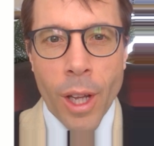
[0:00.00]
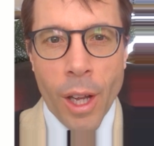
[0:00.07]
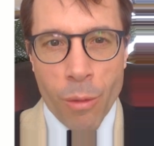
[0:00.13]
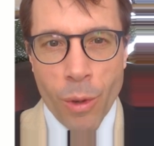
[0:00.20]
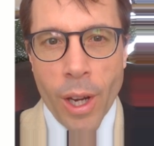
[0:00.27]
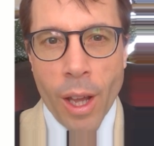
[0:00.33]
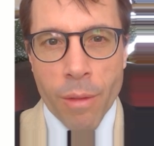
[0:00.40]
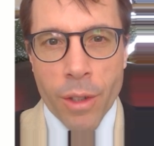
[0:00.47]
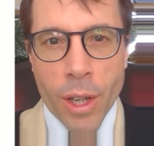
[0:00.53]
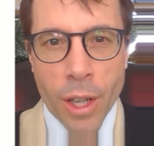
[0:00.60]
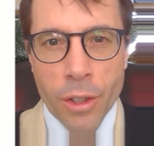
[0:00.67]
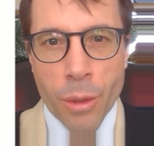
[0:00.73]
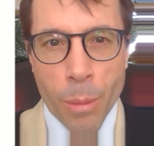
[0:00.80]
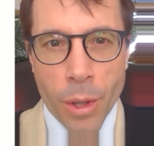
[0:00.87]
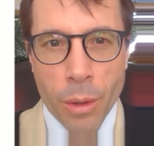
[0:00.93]
If we have an
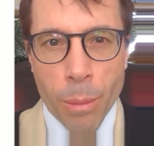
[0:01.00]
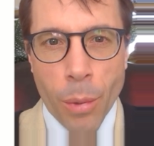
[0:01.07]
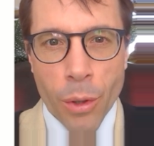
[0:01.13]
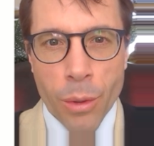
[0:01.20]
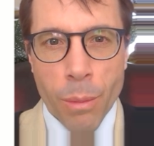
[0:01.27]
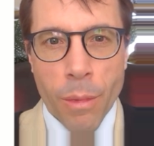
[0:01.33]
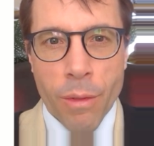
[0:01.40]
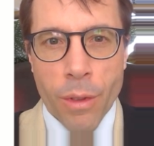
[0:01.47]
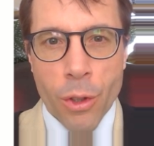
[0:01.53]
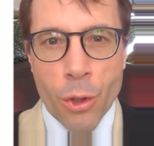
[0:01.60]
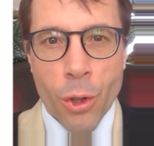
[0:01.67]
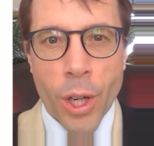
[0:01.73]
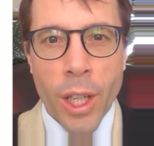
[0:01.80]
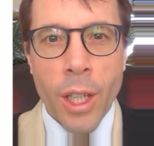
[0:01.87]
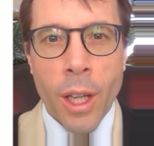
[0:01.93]
item at the bottom of the
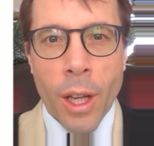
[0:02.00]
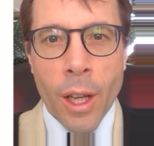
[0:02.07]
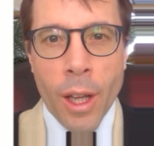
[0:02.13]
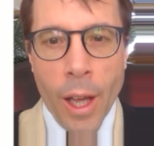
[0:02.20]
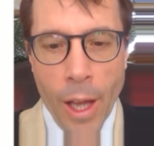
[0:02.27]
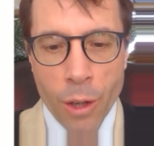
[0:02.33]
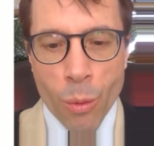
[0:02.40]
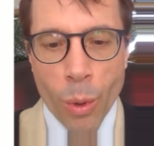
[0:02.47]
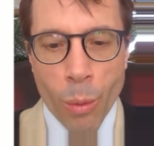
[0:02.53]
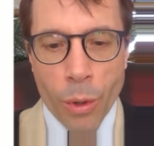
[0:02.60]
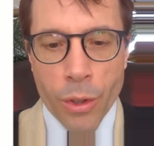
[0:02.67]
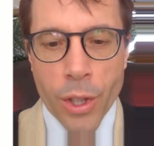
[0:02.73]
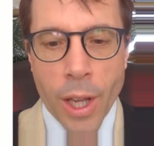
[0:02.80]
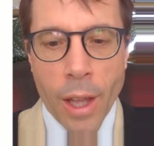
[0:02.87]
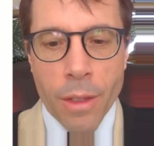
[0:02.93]
tree and we
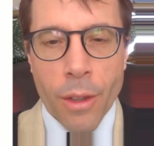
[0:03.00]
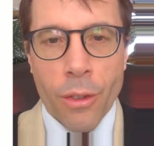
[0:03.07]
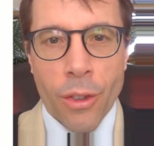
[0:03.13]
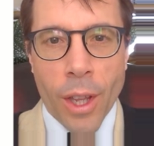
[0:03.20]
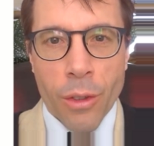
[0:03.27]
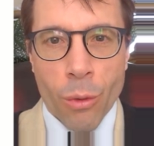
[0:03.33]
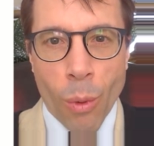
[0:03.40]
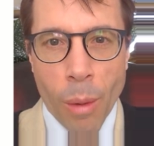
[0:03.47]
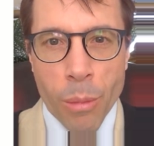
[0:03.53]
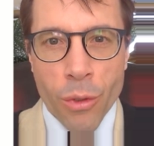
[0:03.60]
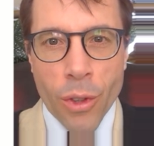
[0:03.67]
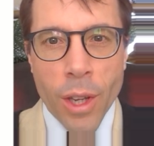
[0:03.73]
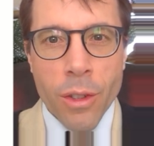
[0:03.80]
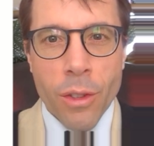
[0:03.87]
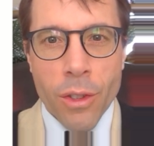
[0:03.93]
want to get the set's
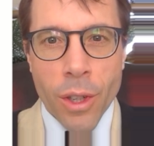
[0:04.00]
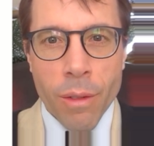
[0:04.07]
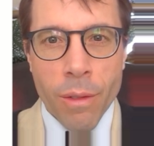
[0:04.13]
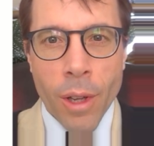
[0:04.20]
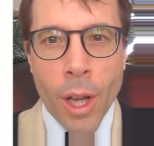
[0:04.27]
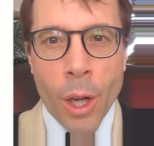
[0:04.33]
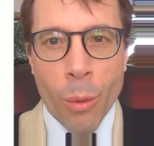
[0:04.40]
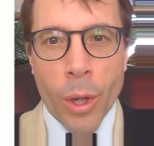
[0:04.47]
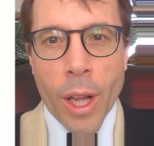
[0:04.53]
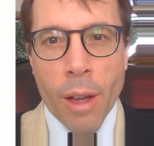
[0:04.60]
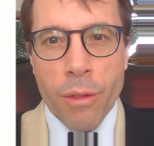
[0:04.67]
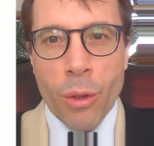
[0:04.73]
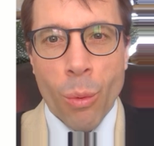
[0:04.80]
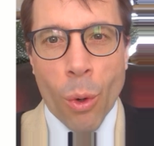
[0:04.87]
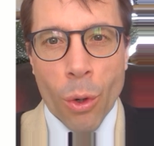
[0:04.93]
representative, we
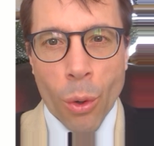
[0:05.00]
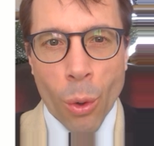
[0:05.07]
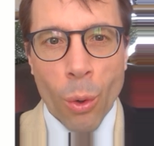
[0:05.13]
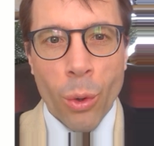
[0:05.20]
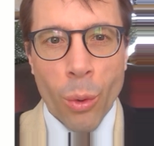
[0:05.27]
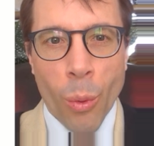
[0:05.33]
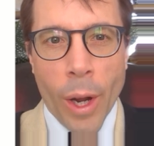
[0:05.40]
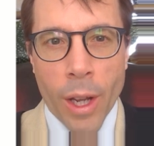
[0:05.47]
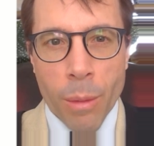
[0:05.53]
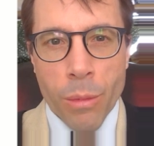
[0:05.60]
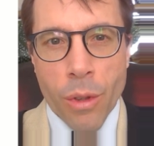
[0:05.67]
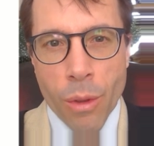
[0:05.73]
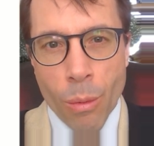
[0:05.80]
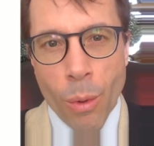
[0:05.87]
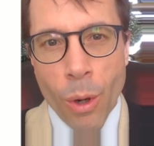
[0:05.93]
have to walk all the way up
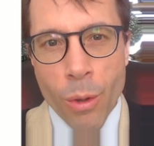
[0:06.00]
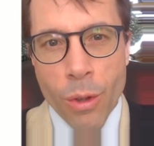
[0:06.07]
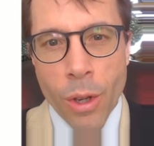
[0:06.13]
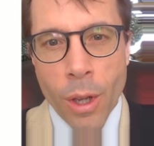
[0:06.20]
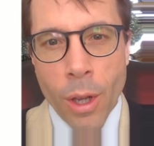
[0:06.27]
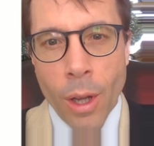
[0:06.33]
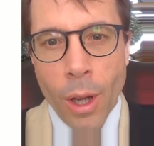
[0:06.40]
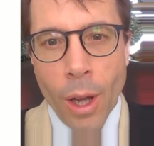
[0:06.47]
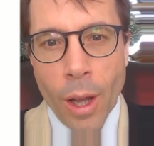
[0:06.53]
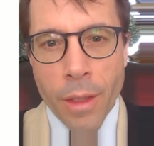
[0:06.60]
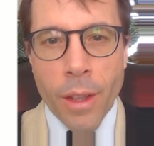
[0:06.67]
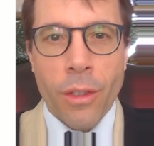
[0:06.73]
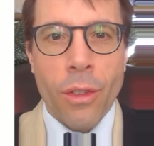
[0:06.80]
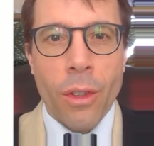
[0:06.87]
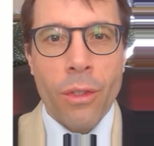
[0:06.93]
to the root, and
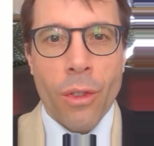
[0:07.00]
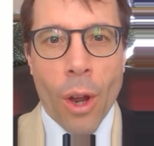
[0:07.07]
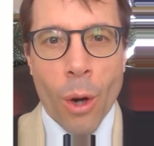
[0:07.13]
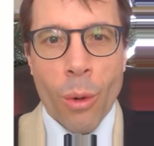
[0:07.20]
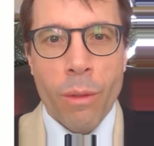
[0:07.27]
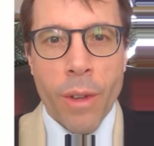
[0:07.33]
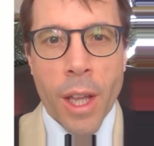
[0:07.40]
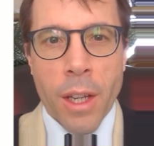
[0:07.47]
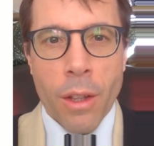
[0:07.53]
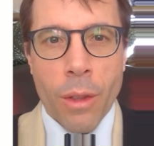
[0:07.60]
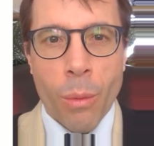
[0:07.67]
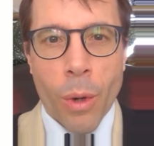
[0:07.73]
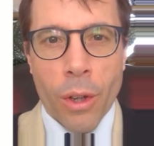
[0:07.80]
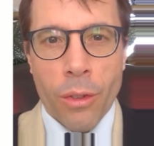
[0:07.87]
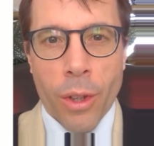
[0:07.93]
this is O of n in
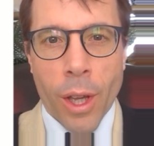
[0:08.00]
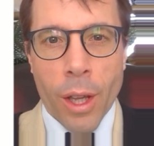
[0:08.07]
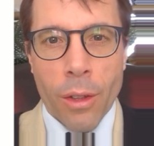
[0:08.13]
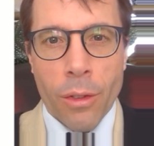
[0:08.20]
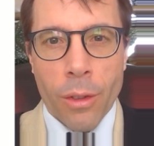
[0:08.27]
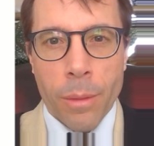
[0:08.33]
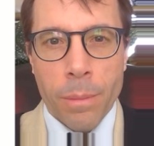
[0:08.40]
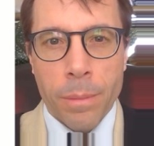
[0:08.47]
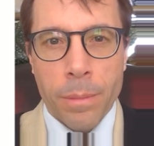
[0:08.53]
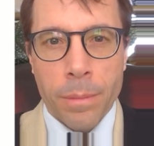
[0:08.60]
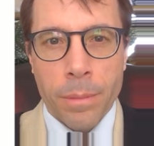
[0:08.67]
the worst case.